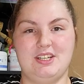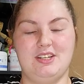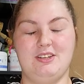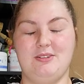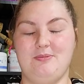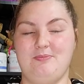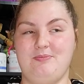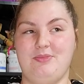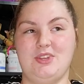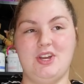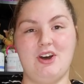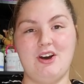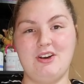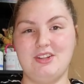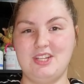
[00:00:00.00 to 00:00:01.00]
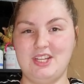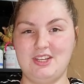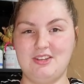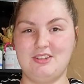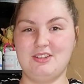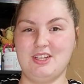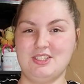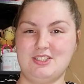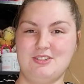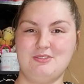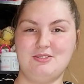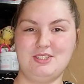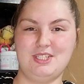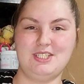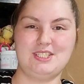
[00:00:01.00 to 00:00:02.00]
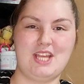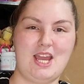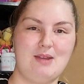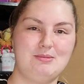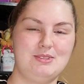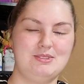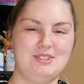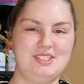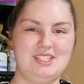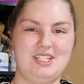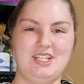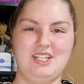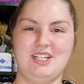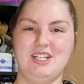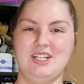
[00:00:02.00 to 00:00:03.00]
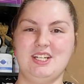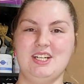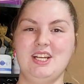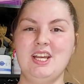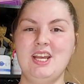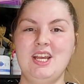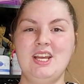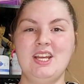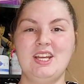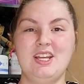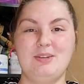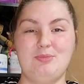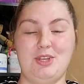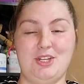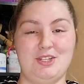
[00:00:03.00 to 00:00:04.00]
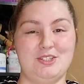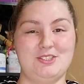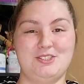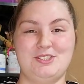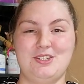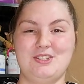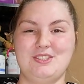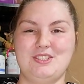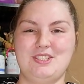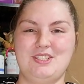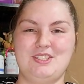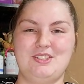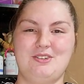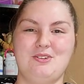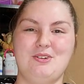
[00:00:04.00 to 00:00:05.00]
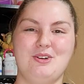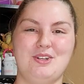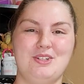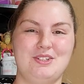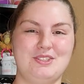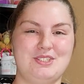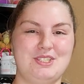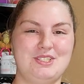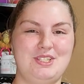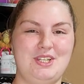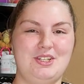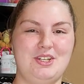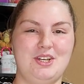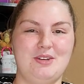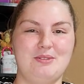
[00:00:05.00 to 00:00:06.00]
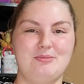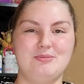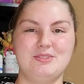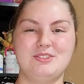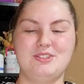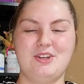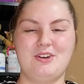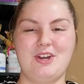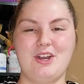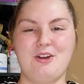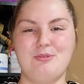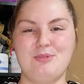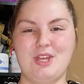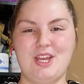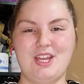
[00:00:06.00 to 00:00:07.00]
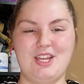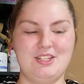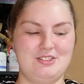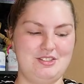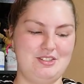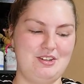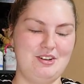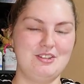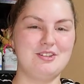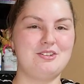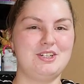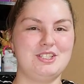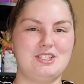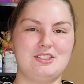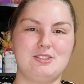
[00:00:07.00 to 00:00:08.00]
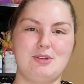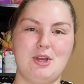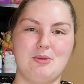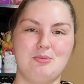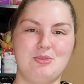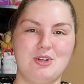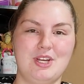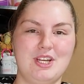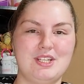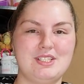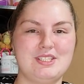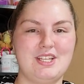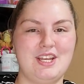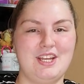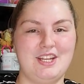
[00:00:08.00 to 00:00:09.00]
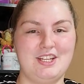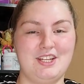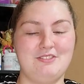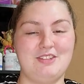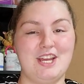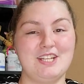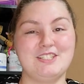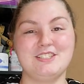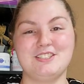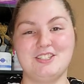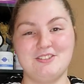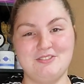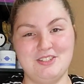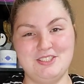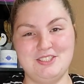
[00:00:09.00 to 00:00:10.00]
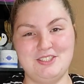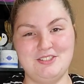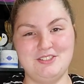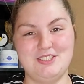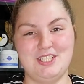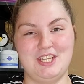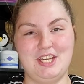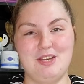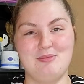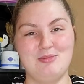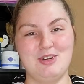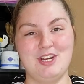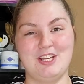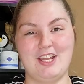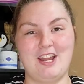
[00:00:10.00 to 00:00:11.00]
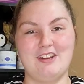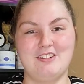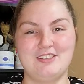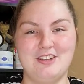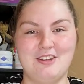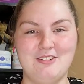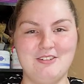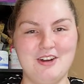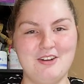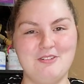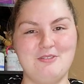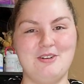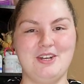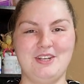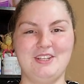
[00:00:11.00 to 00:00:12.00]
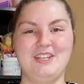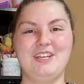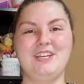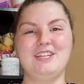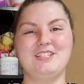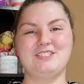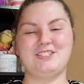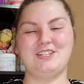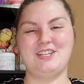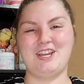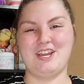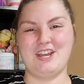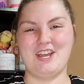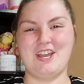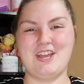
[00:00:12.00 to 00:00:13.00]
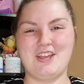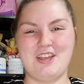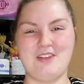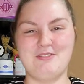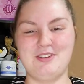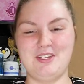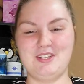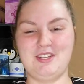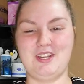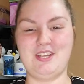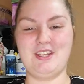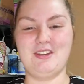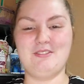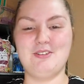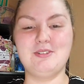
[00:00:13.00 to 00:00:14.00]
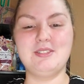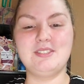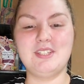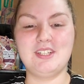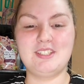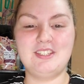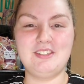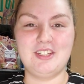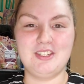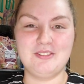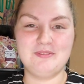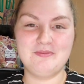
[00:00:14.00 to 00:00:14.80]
The holiday collection release that happens once a year, being a consultant, or your Scentsy Club. So I hope that answered all the questions about bricks, and if that didn't convince you to get a brick, I don't know what will. So yeah, have a good night everyone, talk to you later.